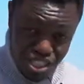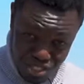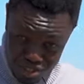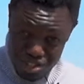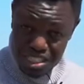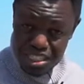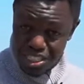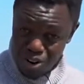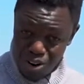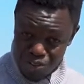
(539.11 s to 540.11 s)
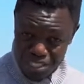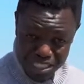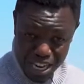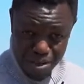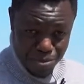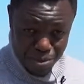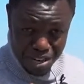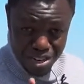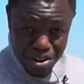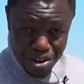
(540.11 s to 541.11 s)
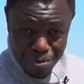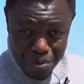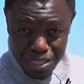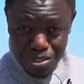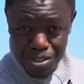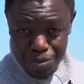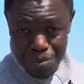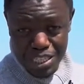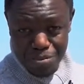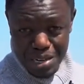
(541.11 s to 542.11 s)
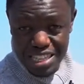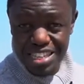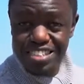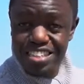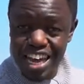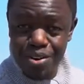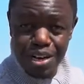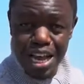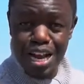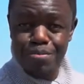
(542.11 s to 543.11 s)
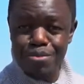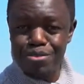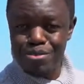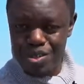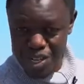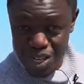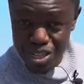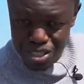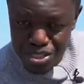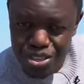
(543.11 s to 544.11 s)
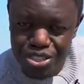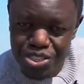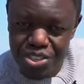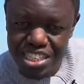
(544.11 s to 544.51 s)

during this COVID time. You need your own personal space, man. This car will help you social